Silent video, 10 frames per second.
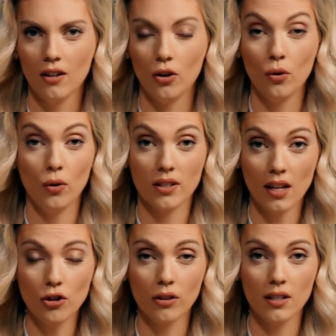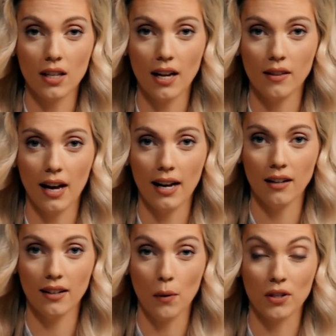who essentially said that
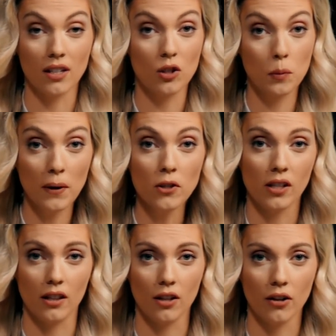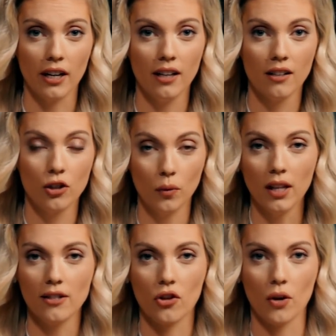that was a conspiracy theory to
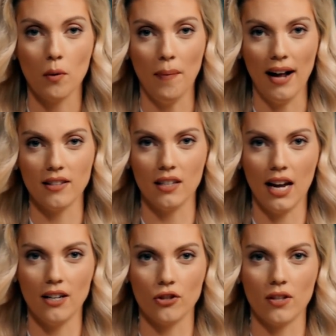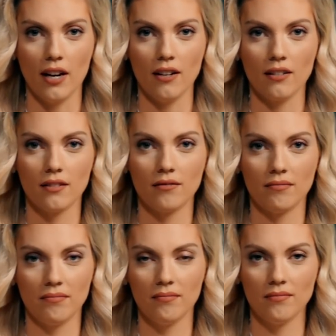allege that there were bats in cages there.
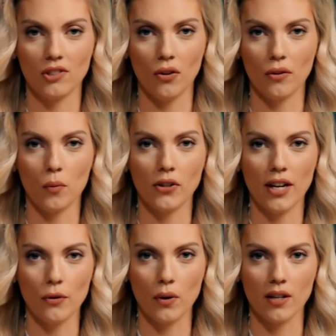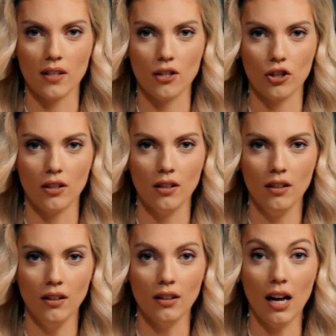So the World Health Organization
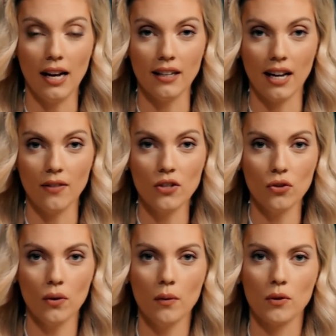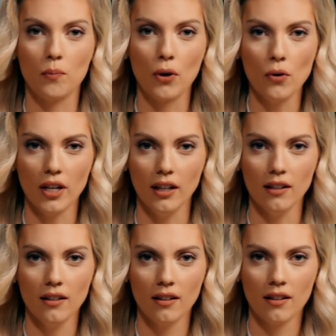lied. Again, this story was
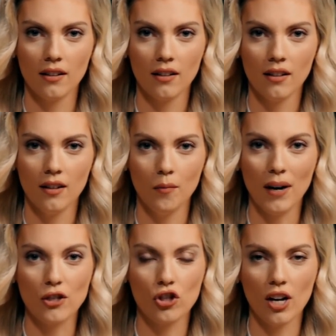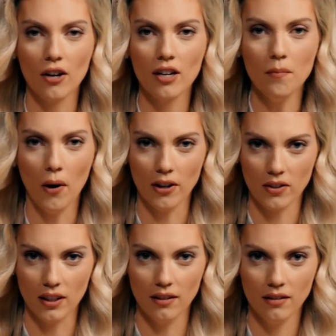broken by Sherry
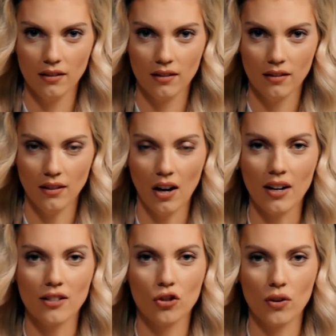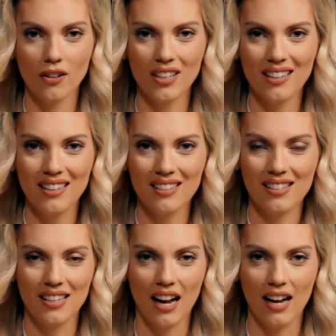Markson on Australian
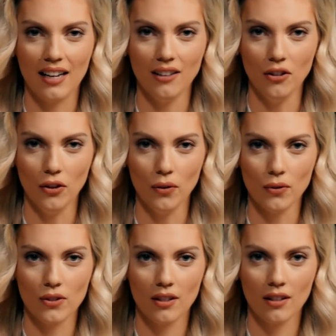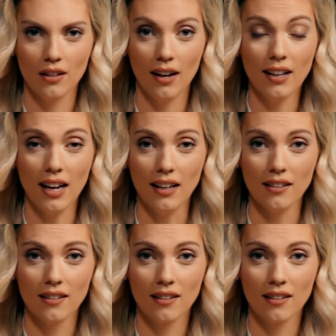Sky News. Again,